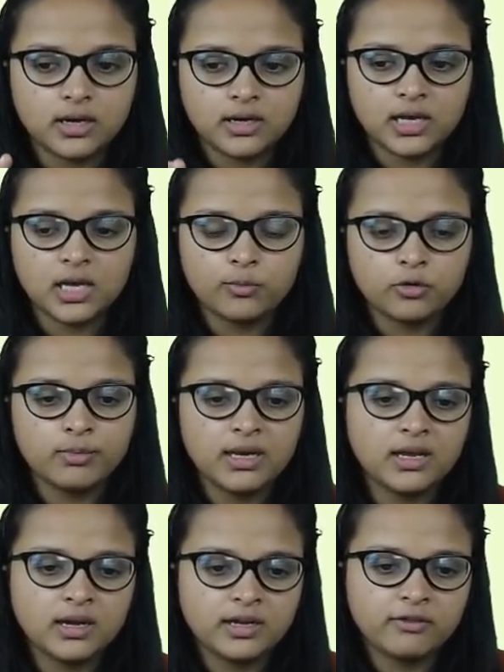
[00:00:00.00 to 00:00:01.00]
keep on
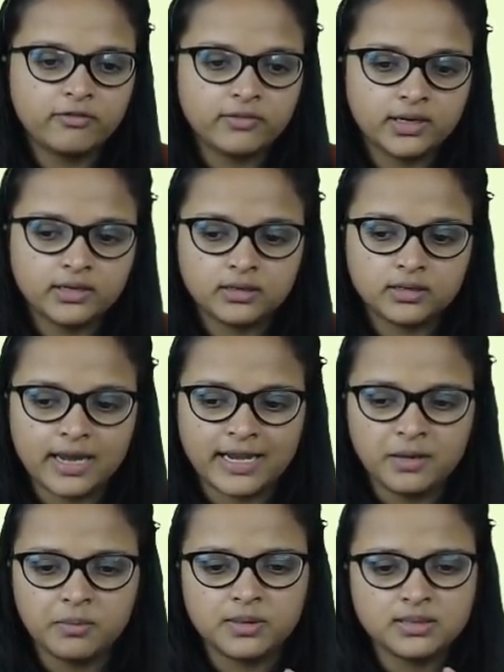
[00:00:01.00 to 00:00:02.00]
making different
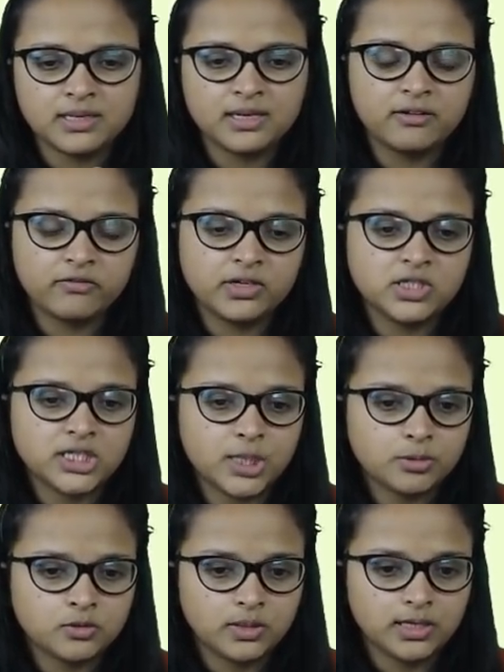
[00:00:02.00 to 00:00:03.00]
animals and different
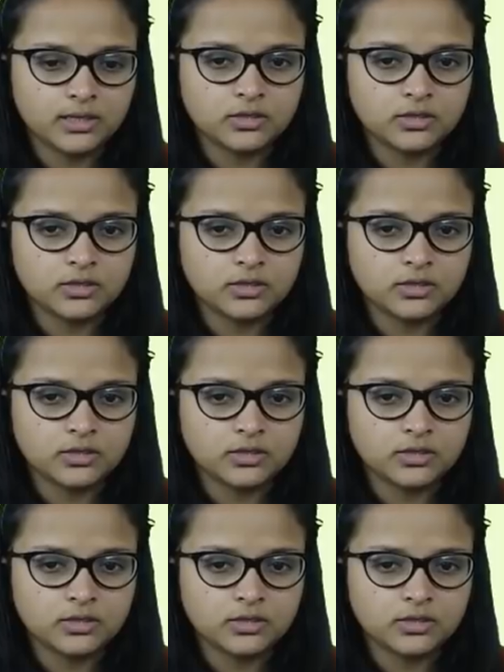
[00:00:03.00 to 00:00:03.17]
shapes with it.